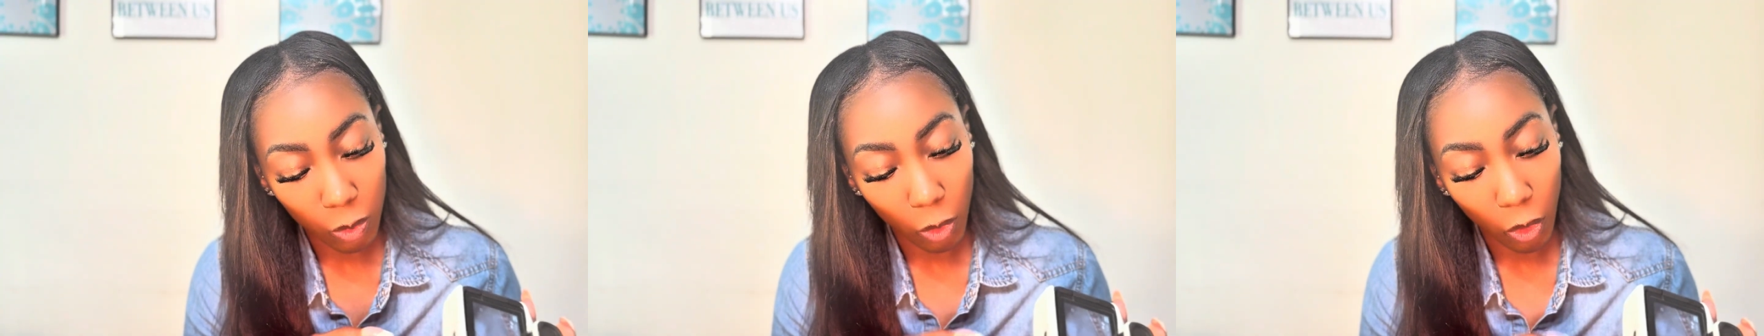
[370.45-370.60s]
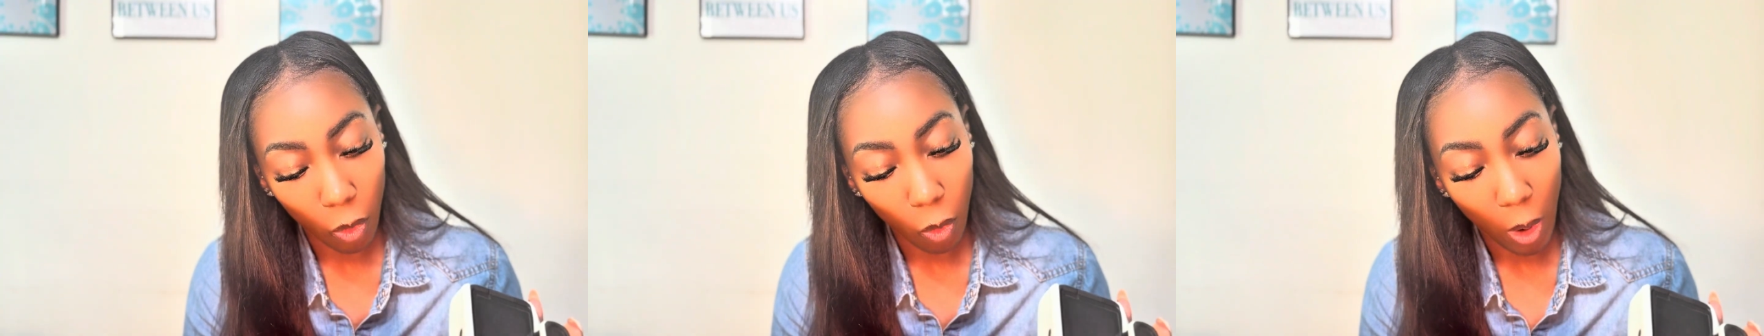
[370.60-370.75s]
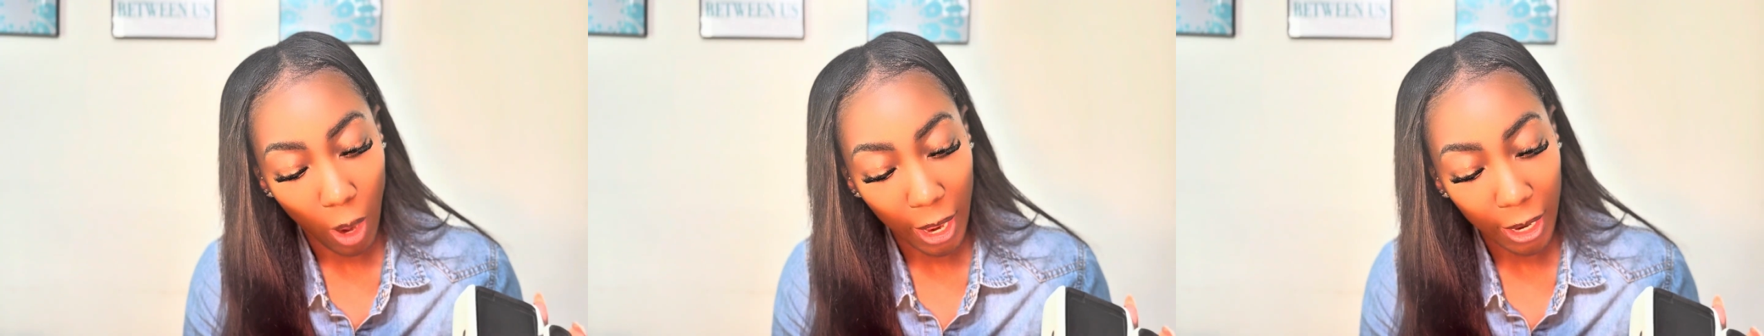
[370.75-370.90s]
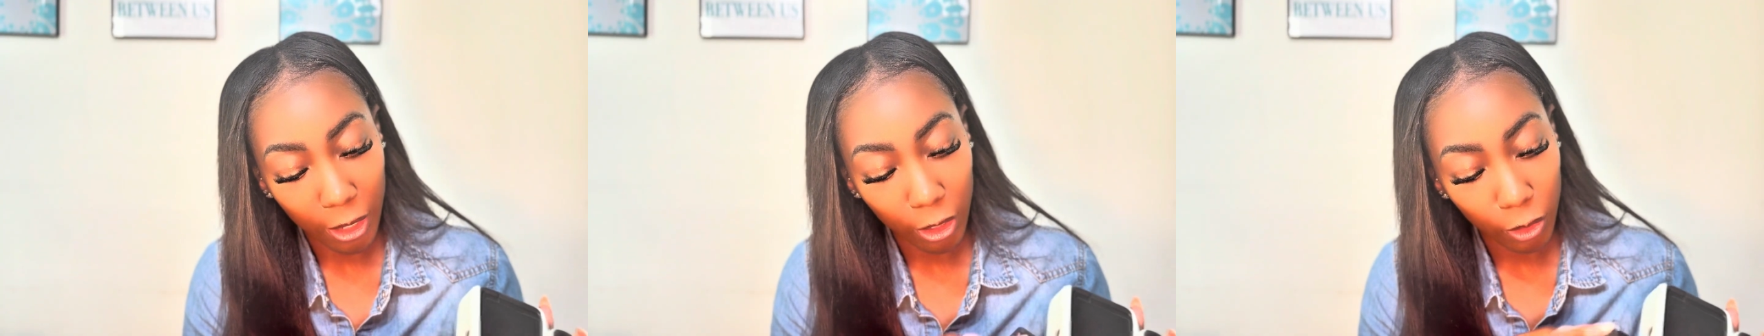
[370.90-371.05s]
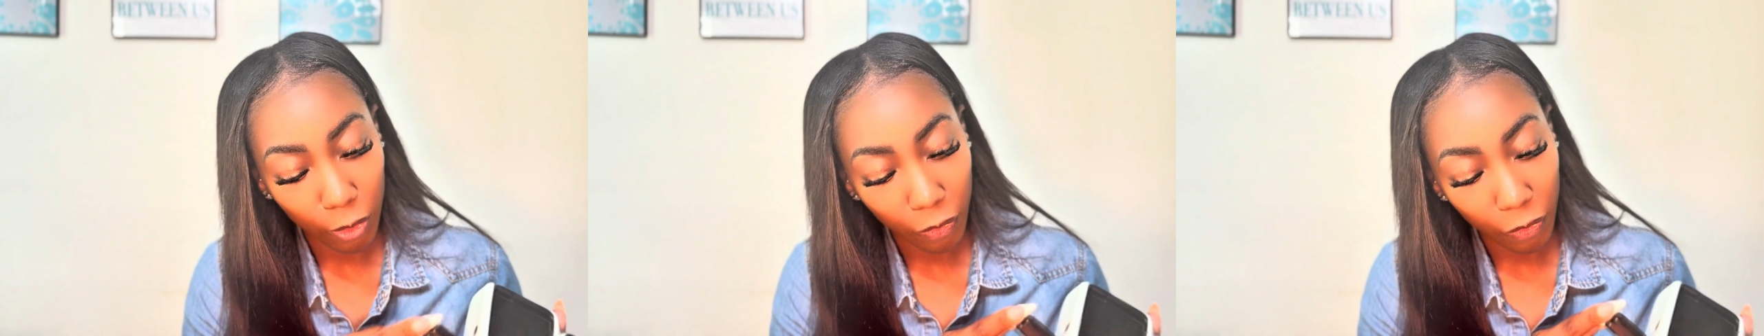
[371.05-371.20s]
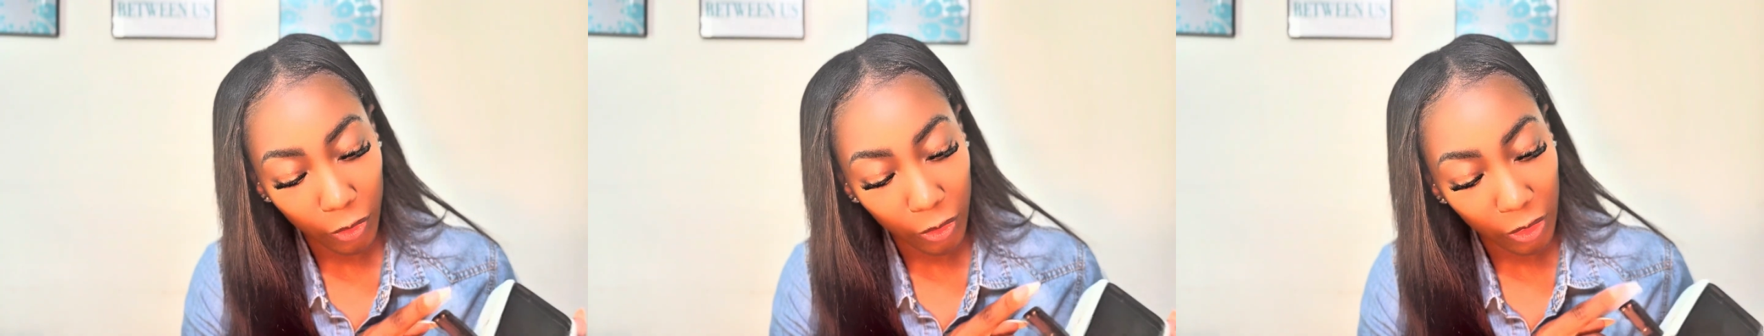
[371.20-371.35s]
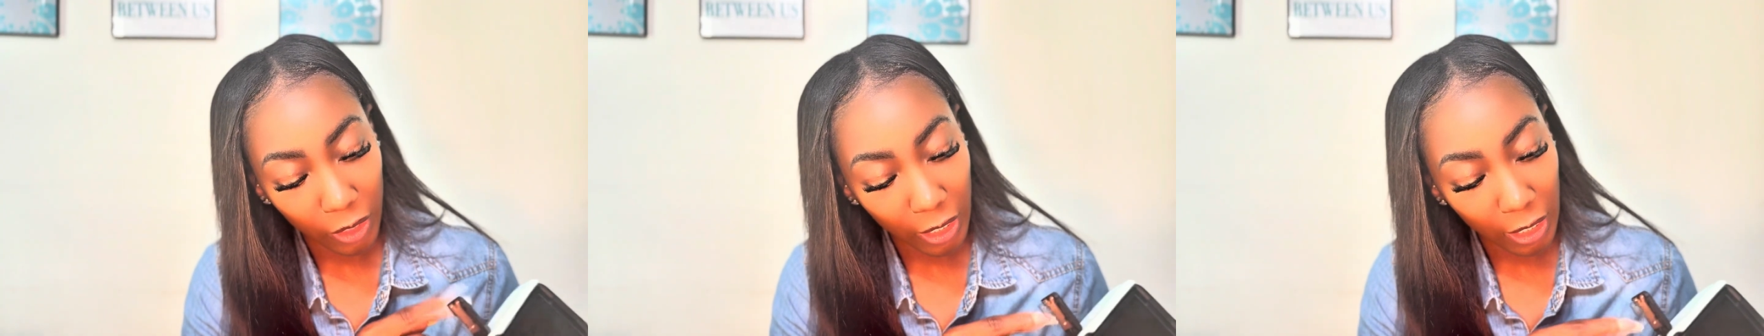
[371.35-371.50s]
required
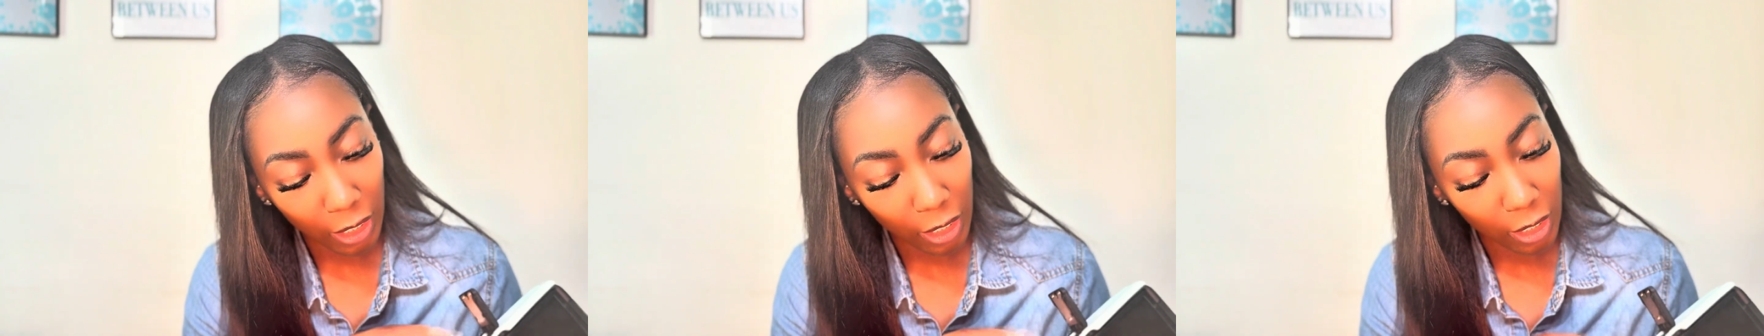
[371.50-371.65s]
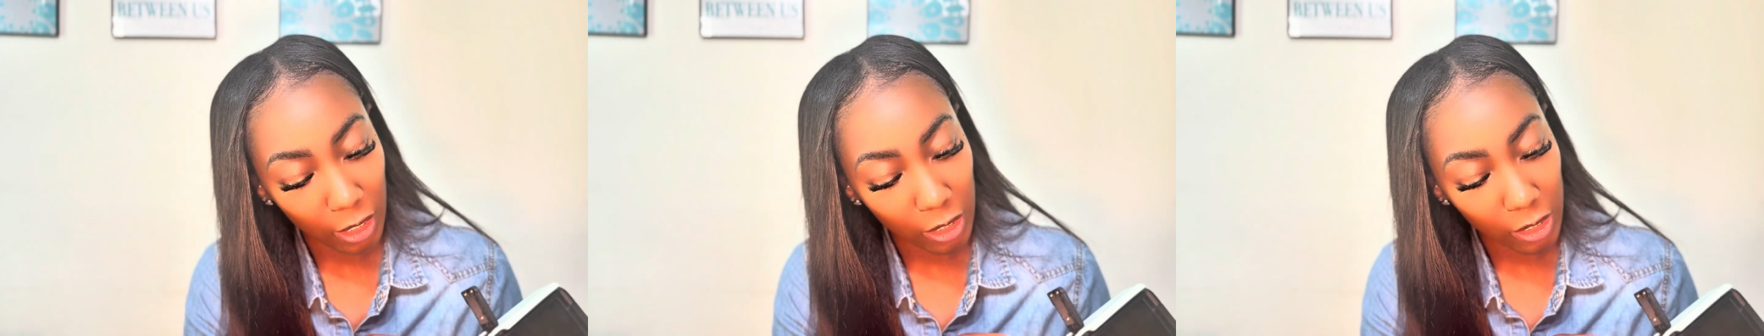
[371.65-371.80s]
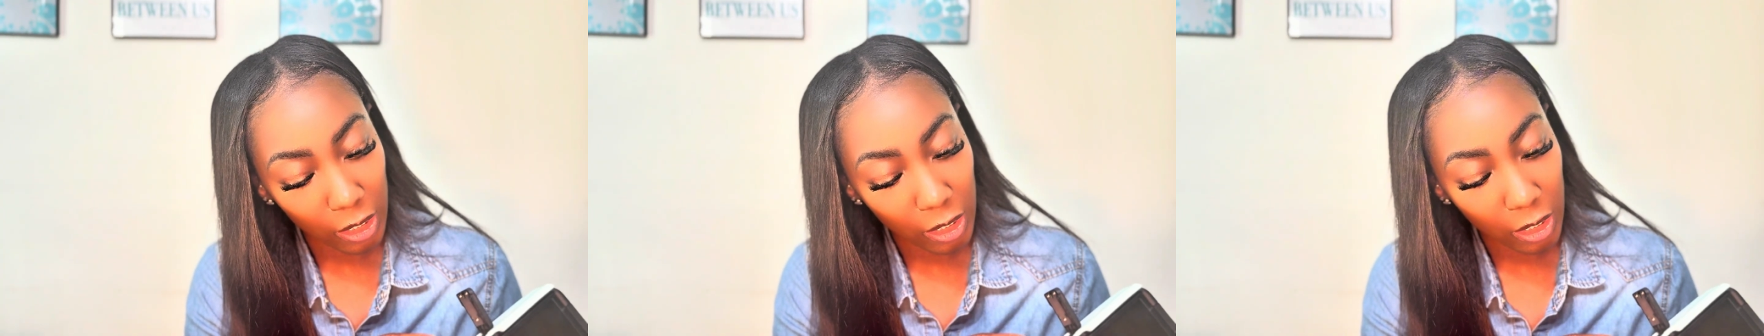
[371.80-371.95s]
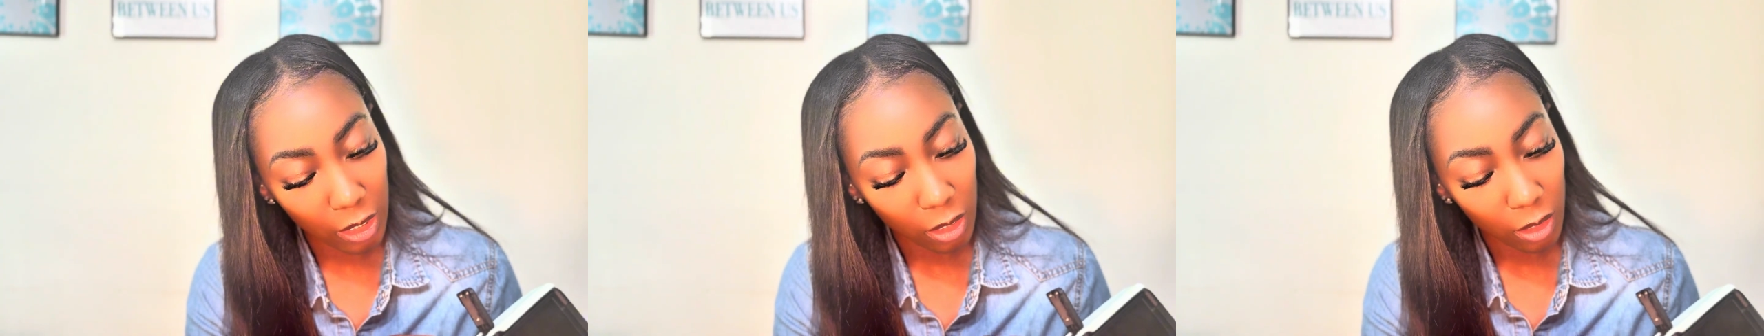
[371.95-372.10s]
for this,